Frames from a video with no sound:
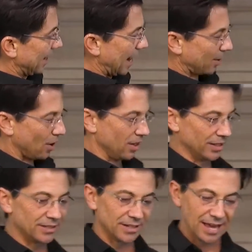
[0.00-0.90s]
I call
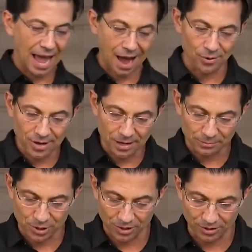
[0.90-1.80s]
it
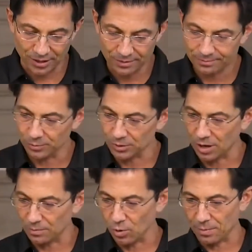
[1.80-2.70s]
outcome journaling. We'll
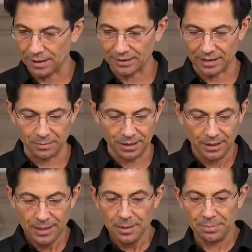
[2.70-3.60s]
talk more about that in a minute.
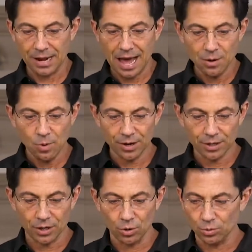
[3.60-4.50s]
But I want
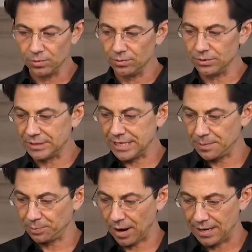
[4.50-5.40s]
to go
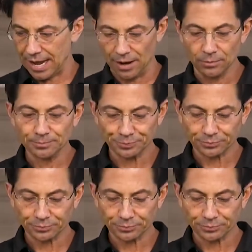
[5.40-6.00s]
deep right now.